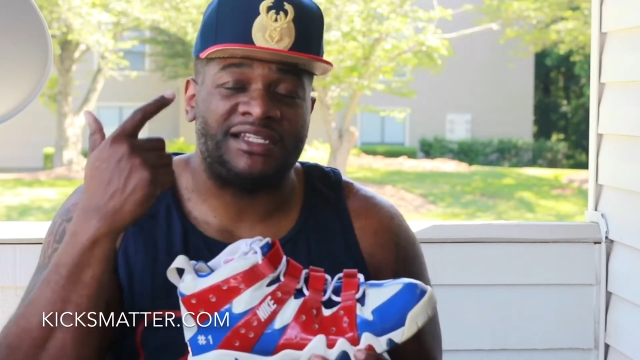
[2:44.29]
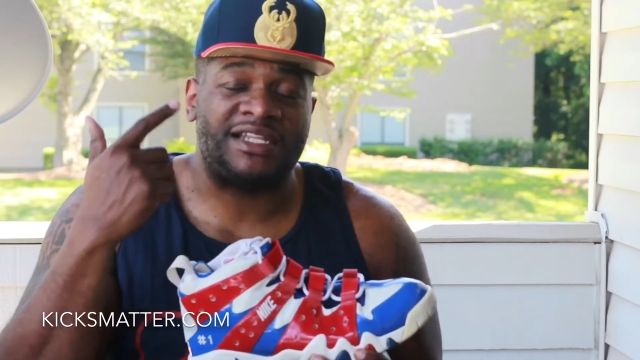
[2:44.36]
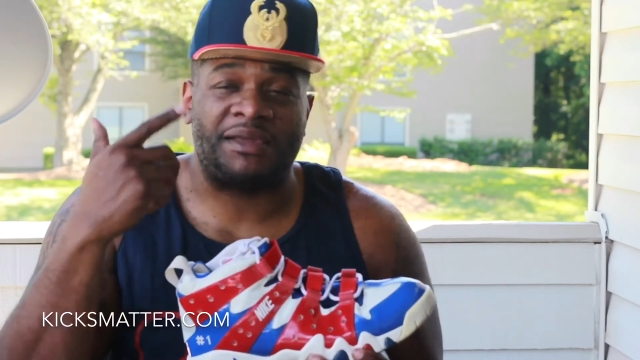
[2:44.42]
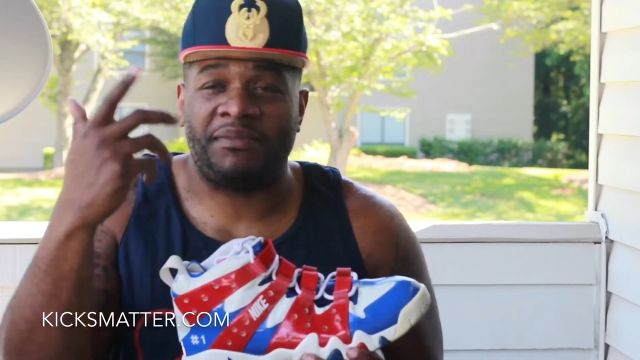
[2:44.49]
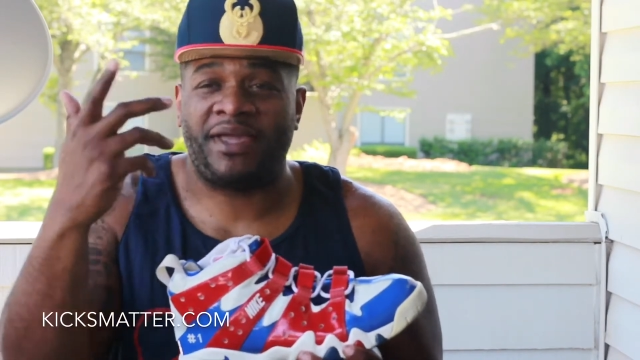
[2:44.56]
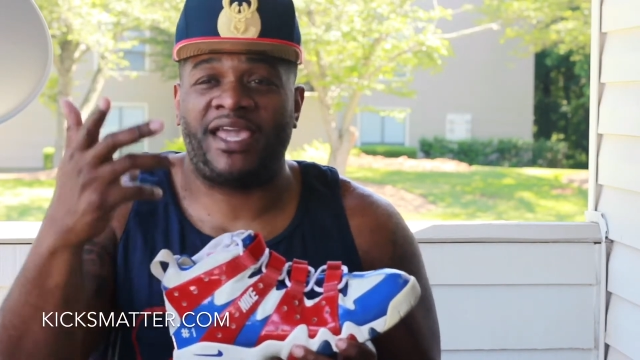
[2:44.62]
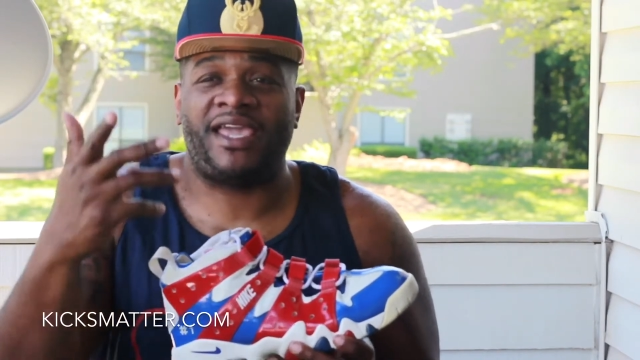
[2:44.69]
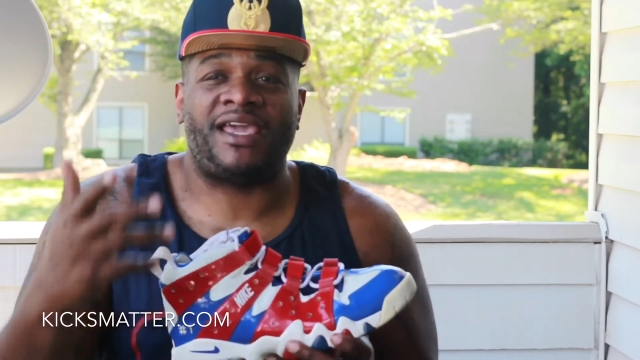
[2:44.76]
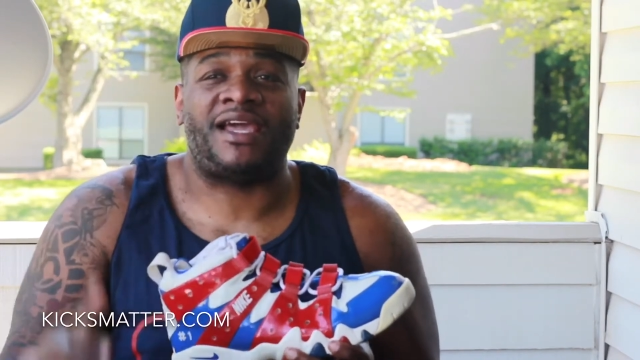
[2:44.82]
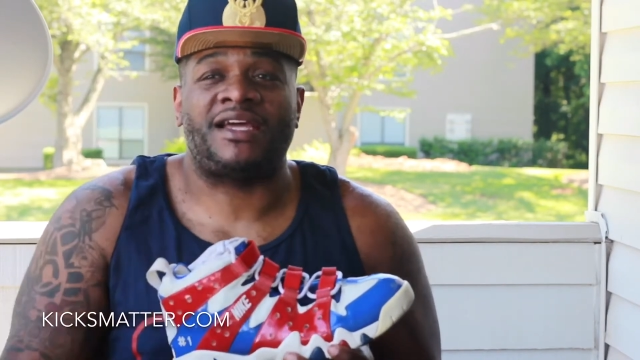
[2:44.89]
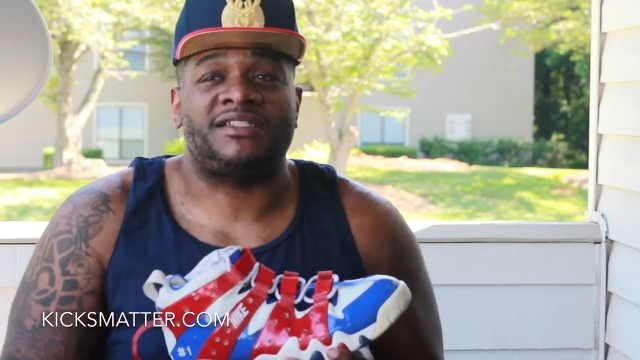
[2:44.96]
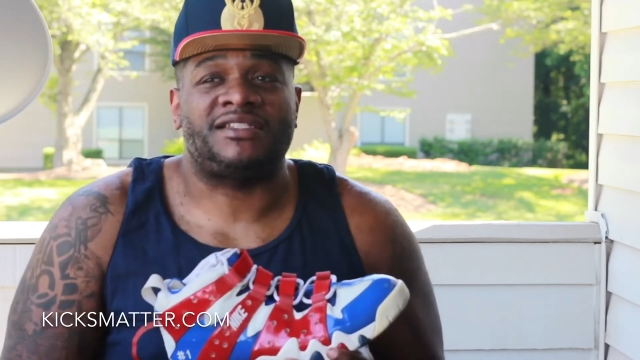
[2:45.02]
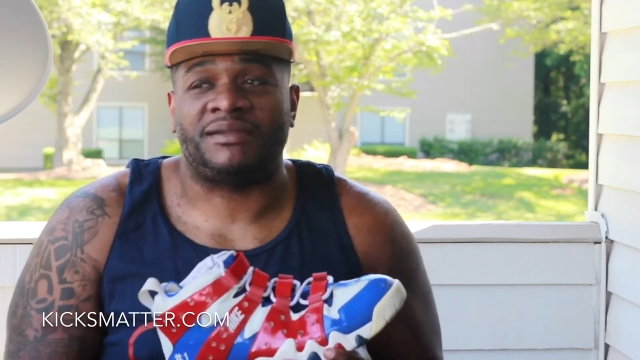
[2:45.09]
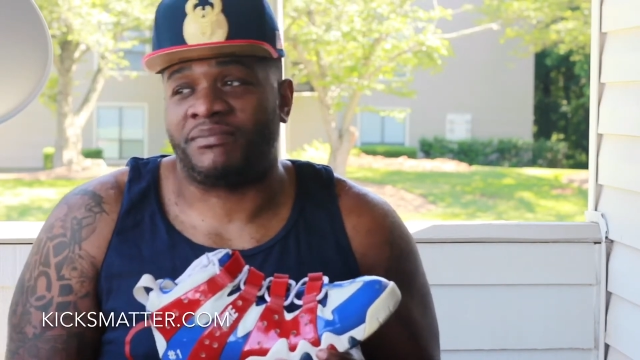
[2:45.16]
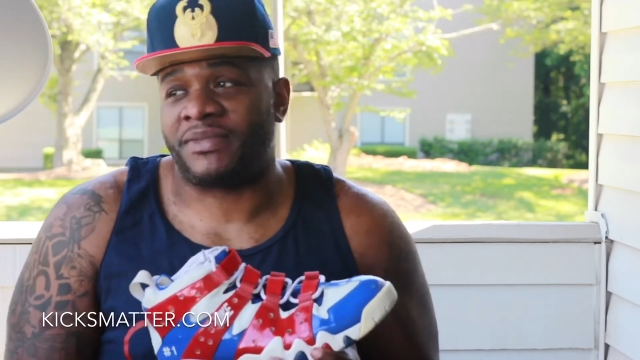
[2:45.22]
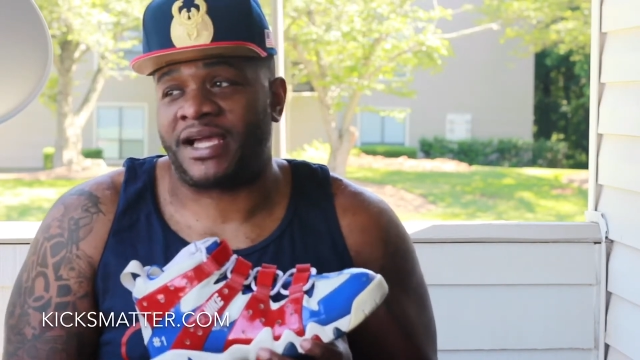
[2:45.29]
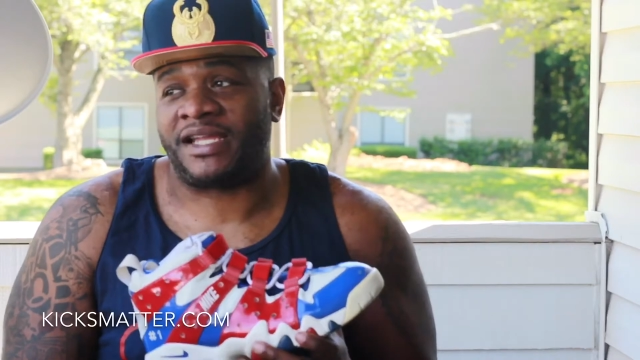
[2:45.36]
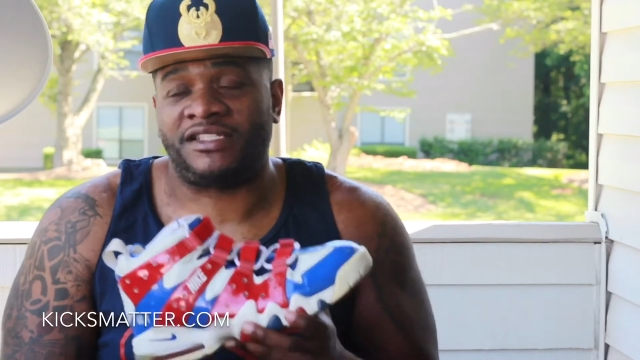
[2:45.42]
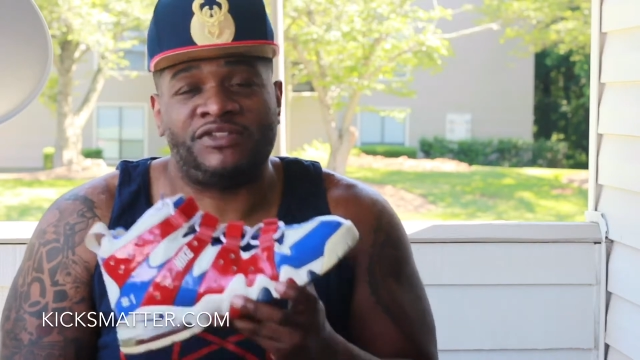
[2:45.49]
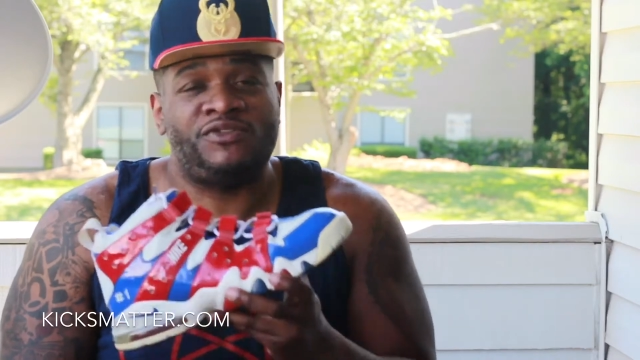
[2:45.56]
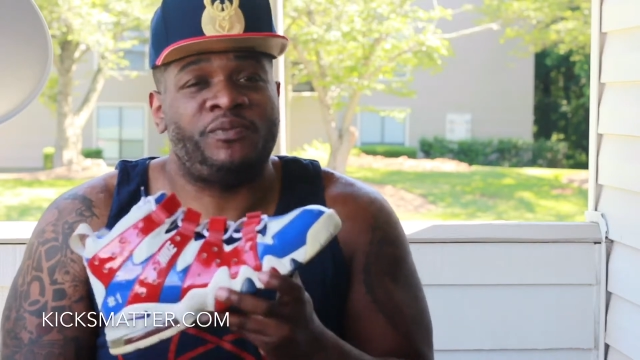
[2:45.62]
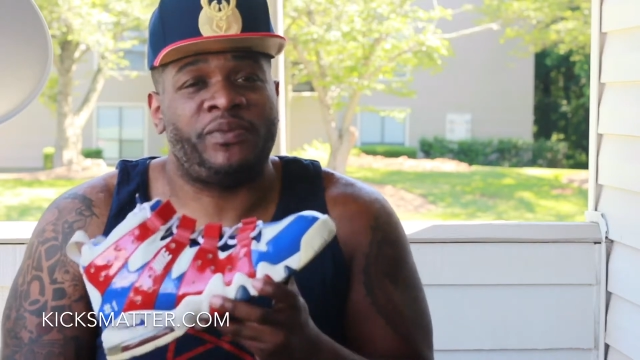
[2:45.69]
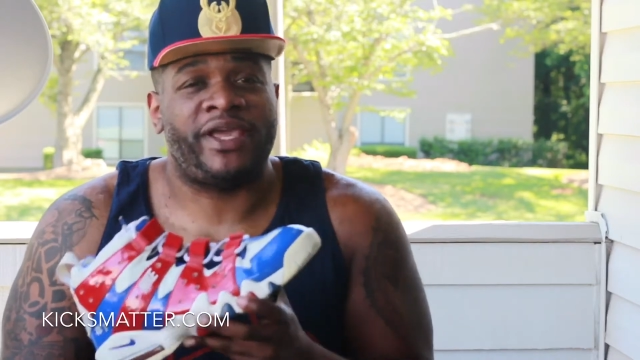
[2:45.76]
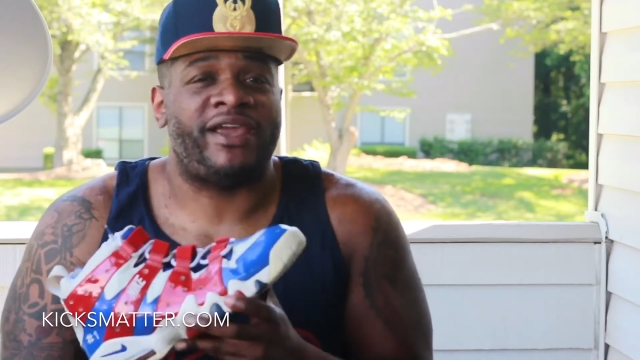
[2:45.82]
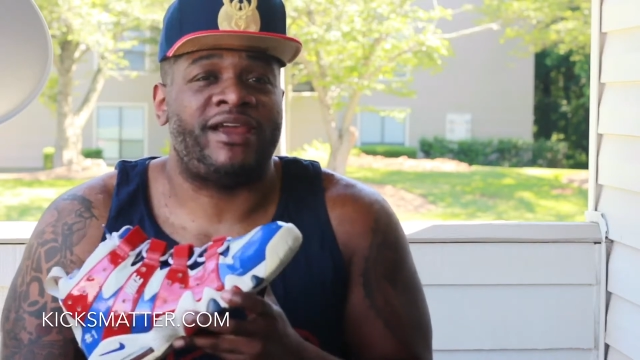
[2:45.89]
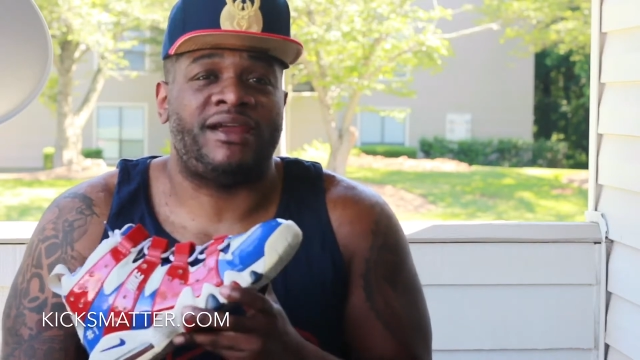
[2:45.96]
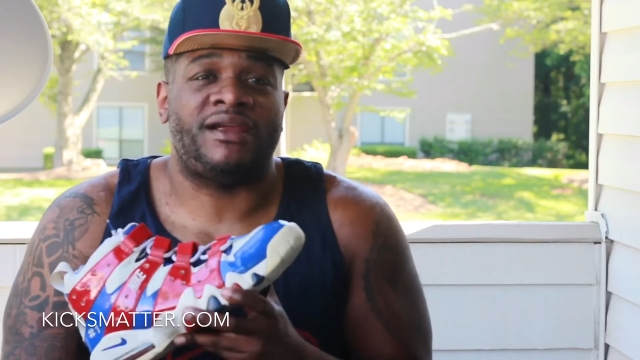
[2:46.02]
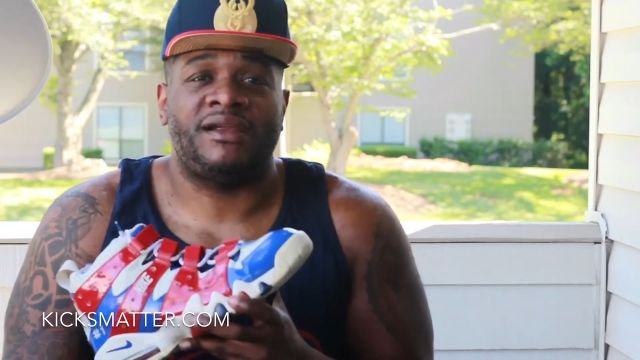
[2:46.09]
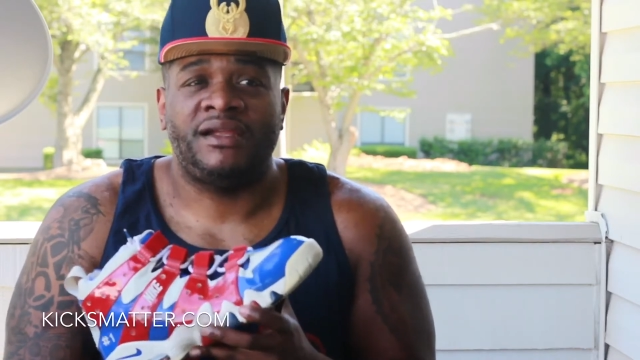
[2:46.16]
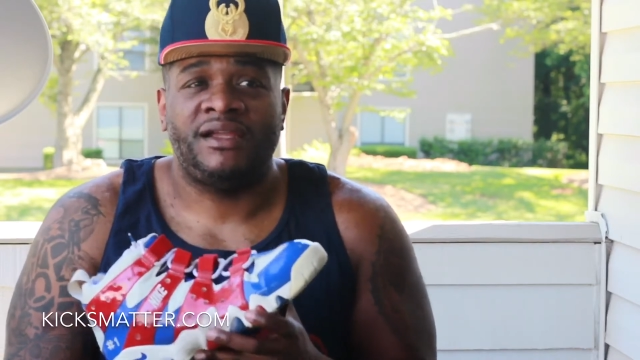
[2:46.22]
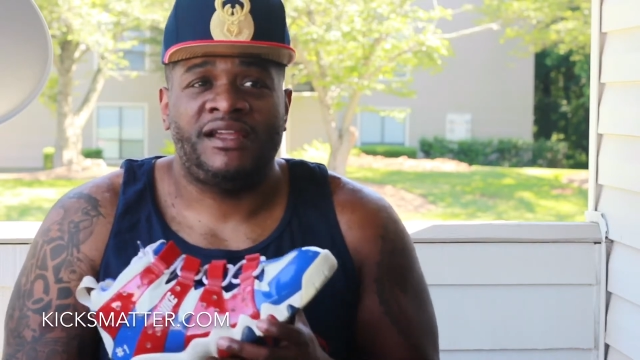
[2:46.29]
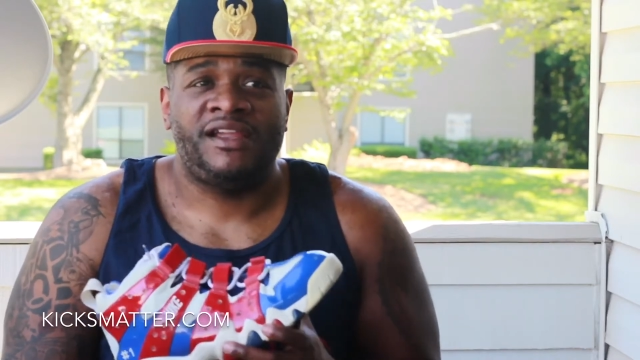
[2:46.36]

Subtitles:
Like, man, I should buy 2 pair